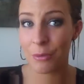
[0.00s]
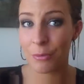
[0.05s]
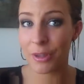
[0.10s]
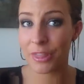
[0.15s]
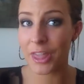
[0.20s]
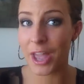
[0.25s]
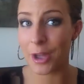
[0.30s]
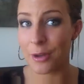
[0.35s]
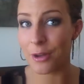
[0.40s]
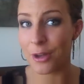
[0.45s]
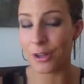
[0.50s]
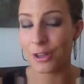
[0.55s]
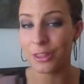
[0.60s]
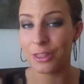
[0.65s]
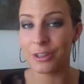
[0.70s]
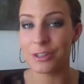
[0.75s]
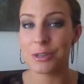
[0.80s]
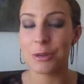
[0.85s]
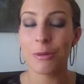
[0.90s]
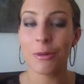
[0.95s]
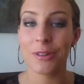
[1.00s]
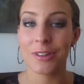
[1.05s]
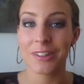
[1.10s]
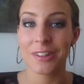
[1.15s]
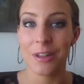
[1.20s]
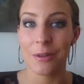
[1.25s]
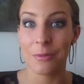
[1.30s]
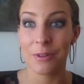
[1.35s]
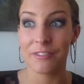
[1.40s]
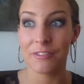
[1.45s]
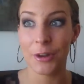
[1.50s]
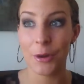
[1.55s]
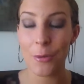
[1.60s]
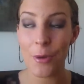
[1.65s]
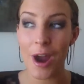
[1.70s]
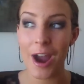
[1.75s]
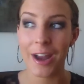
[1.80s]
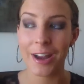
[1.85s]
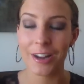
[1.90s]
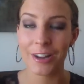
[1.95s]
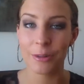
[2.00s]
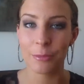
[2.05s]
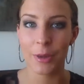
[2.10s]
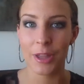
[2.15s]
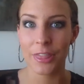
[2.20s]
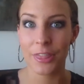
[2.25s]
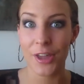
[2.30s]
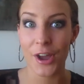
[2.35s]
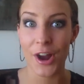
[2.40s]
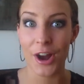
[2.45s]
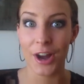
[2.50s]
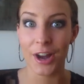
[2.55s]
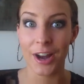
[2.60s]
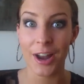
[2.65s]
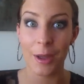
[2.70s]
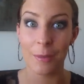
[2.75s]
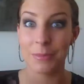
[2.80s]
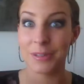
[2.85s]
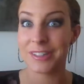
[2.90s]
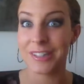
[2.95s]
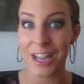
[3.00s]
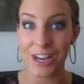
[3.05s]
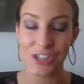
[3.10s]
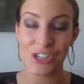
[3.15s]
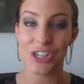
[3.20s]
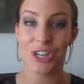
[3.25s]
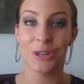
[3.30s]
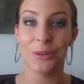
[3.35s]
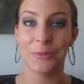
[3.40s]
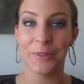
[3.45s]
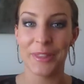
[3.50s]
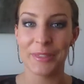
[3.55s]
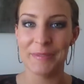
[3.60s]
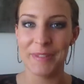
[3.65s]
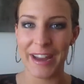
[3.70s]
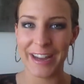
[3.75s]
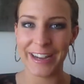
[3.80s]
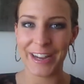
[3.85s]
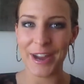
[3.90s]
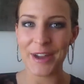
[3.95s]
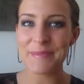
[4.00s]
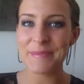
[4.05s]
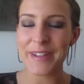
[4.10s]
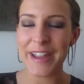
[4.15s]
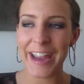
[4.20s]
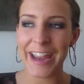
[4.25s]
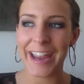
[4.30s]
without all the tools that we've acquired with our obsession with makeup.